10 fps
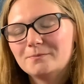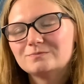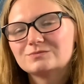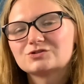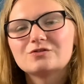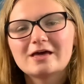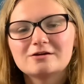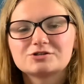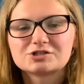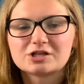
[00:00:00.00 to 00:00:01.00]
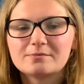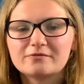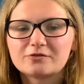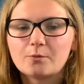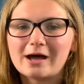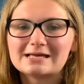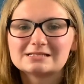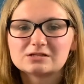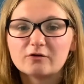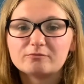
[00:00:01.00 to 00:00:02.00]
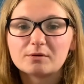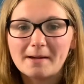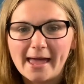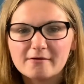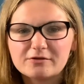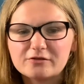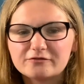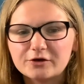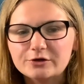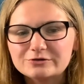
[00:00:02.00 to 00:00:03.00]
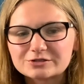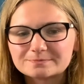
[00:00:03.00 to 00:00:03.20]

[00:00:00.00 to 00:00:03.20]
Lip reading: So they're just some of the ways of preparing the food.